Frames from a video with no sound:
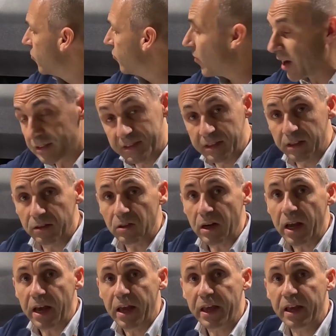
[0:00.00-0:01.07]
Faster
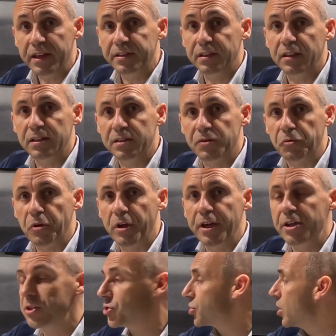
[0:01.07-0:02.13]
has in its
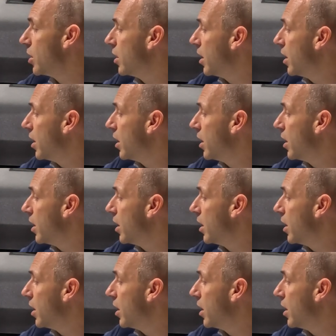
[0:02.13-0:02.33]
range